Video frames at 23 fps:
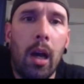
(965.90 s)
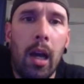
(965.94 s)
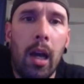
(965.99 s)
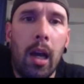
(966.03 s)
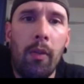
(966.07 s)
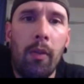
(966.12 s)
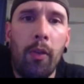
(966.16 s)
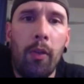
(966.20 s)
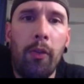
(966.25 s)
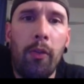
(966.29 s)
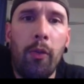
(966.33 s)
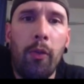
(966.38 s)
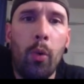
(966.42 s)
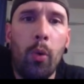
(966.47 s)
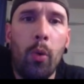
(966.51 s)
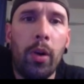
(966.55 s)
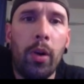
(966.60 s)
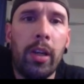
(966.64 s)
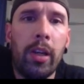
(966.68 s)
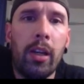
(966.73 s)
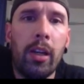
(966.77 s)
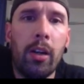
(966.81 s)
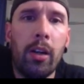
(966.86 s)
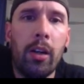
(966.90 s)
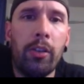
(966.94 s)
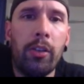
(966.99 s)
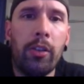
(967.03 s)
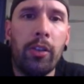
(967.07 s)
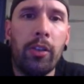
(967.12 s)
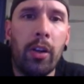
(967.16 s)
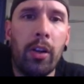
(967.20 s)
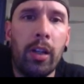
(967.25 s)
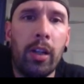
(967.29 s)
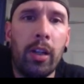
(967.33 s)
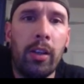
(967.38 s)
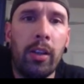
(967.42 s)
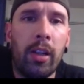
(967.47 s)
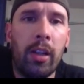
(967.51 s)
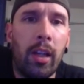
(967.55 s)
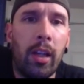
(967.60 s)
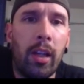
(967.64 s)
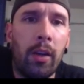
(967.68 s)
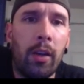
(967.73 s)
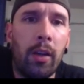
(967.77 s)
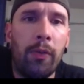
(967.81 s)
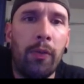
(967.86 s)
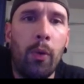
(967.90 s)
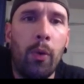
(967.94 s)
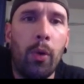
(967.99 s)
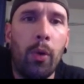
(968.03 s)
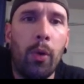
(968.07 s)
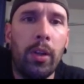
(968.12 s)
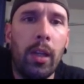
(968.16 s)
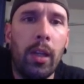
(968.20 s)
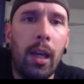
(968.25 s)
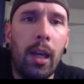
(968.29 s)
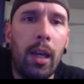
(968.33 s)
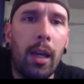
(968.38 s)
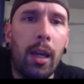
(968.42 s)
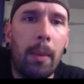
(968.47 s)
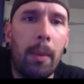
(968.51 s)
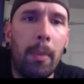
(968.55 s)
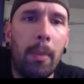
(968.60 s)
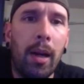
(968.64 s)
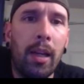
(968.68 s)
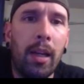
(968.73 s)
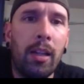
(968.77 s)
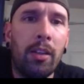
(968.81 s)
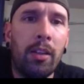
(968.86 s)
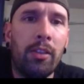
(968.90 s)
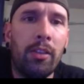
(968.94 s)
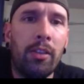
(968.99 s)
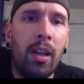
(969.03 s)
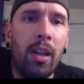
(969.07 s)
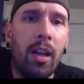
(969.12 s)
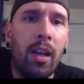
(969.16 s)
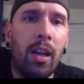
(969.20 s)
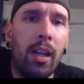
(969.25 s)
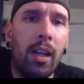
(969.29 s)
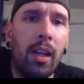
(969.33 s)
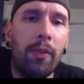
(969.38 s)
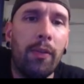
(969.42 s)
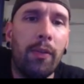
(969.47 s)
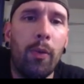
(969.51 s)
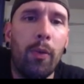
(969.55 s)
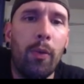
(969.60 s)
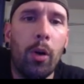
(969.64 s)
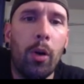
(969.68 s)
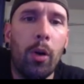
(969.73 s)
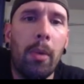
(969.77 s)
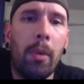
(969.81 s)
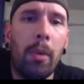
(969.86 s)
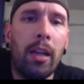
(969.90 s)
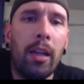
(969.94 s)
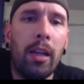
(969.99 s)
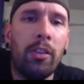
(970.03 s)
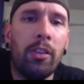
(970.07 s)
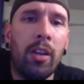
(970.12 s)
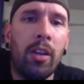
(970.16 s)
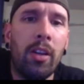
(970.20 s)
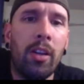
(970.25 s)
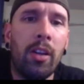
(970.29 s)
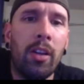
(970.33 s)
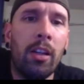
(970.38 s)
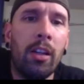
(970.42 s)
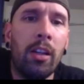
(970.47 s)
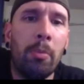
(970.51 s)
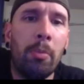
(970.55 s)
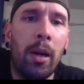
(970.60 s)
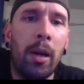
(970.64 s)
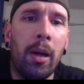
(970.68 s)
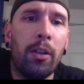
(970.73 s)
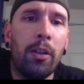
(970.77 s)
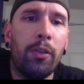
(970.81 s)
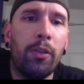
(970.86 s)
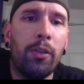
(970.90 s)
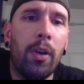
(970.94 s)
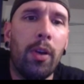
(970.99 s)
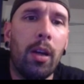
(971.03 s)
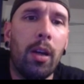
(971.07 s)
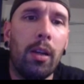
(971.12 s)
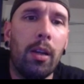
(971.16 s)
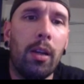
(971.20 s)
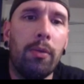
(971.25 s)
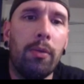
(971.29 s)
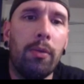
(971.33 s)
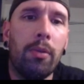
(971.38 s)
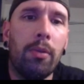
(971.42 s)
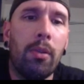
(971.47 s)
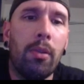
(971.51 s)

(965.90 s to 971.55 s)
I have a 4 here. Is there anything like a 4? Yeah, minus 9. 4 minus 9 is minus 5.